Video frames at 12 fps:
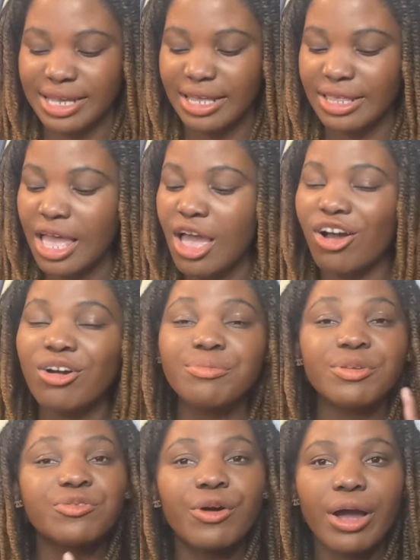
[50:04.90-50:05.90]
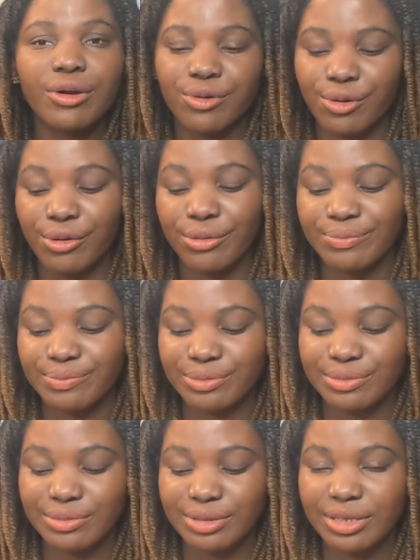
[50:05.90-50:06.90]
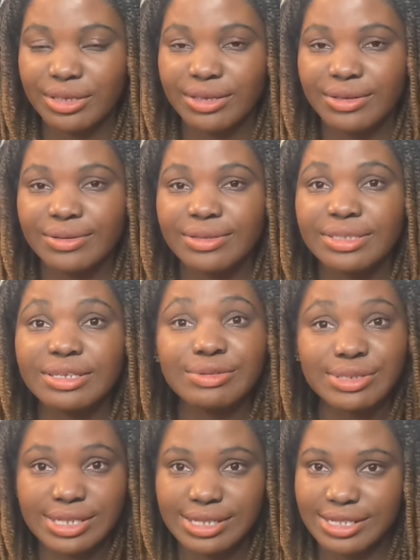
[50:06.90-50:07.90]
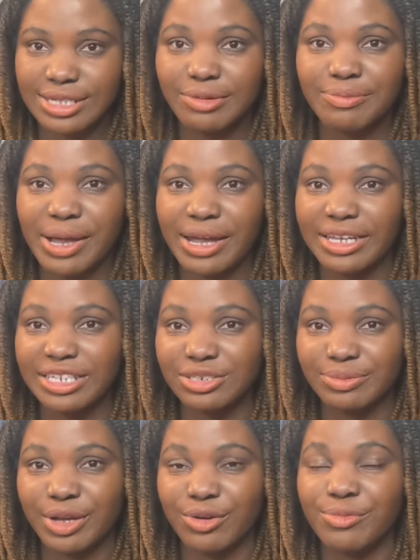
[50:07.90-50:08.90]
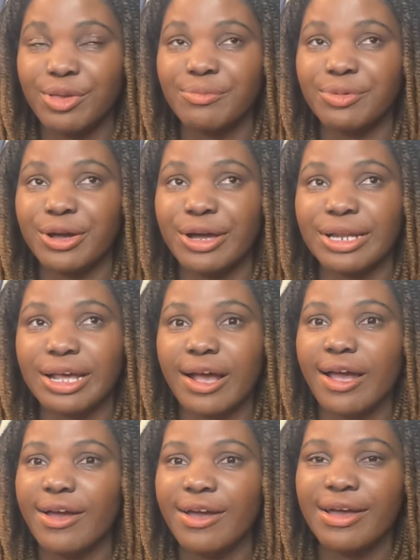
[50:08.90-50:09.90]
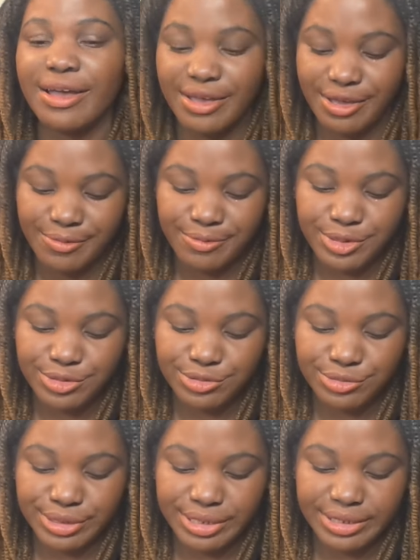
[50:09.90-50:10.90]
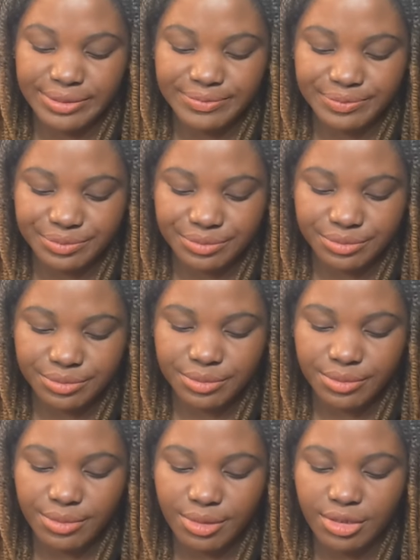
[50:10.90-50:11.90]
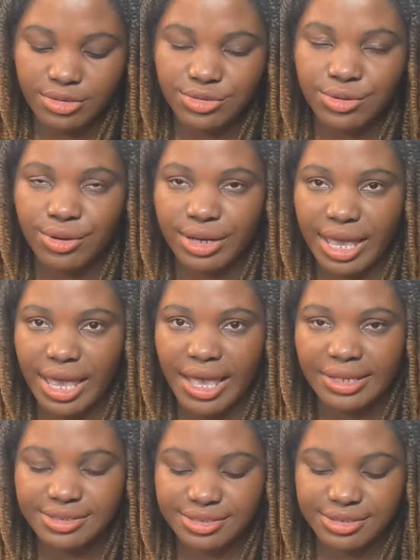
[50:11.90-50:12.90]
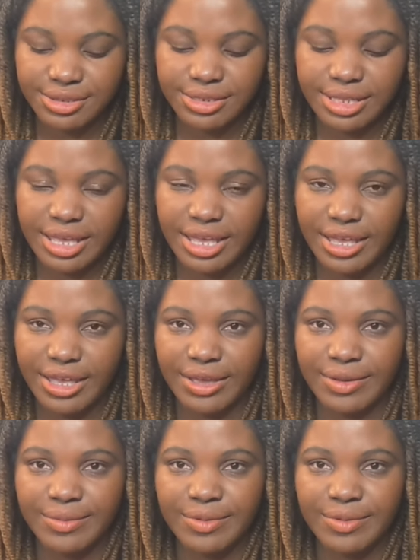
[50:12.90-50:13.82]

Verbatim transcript: that. Oh, before I go, there was a sleep arrangement, remember, like, between, so her son and